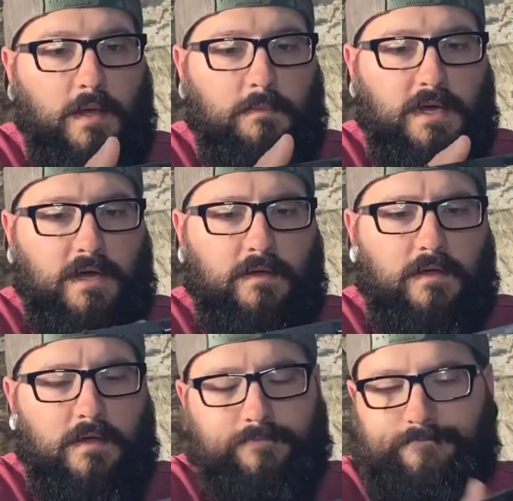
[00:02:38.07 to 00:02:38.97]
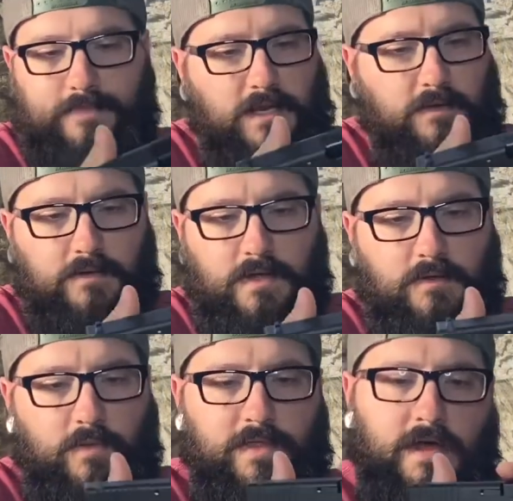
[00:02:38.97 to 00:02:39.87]
But
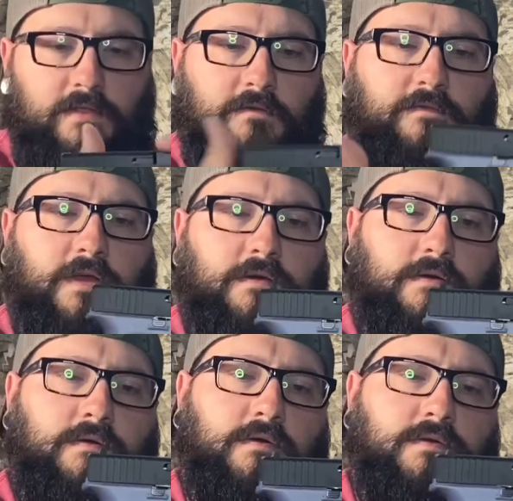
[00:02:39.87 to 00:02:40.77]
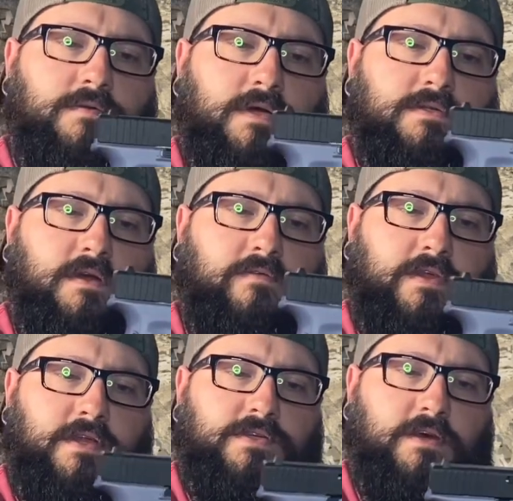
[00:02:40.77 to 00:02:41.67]
without the finger swells there of like
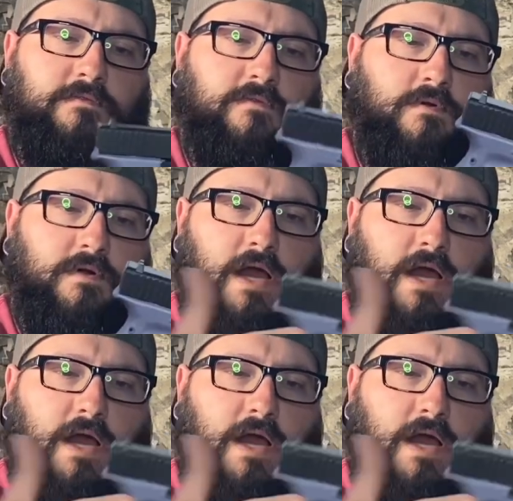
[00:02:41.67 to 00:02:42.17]
the Gen 4,